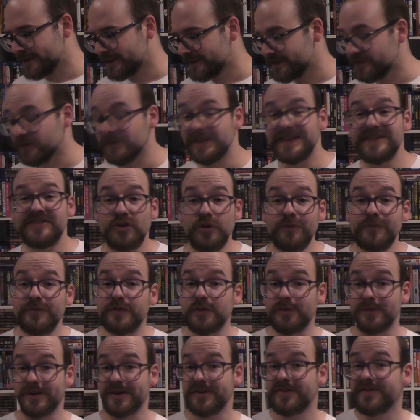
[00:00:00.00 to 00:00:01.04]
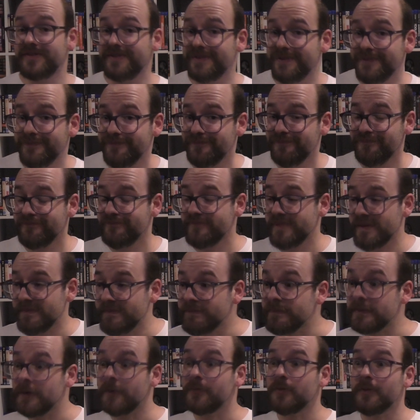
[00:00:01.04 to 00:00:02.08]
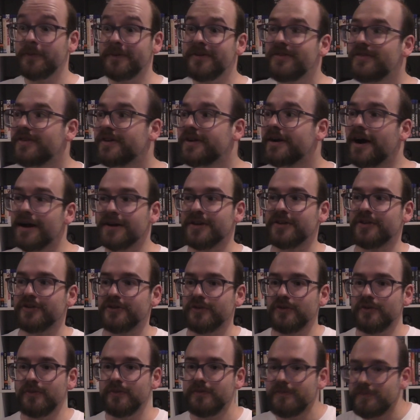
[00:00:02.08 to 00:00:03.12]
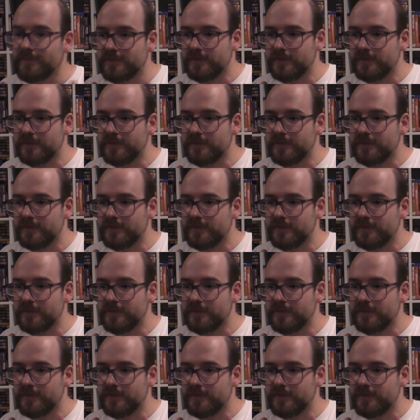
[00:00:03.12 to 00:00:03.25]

So, let's hope for the best. Be optimistic. I don't know.